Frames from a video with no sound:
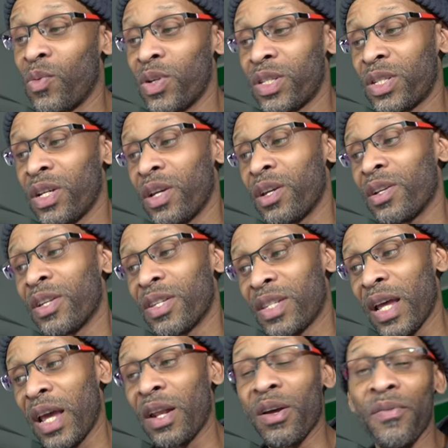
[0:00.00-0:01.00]
will tell you the
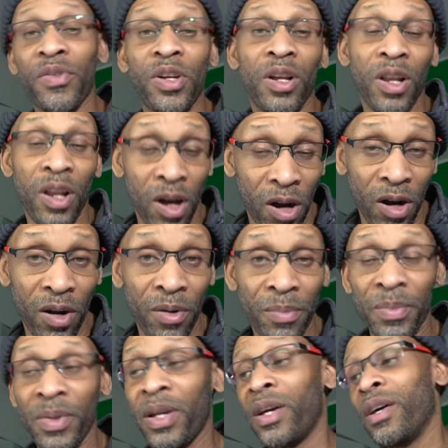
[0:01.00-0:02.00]
state of the
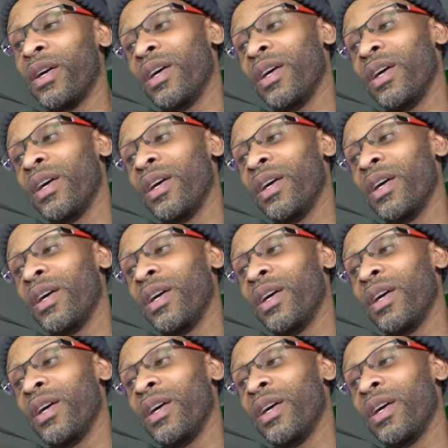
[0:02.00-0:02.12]
alarm,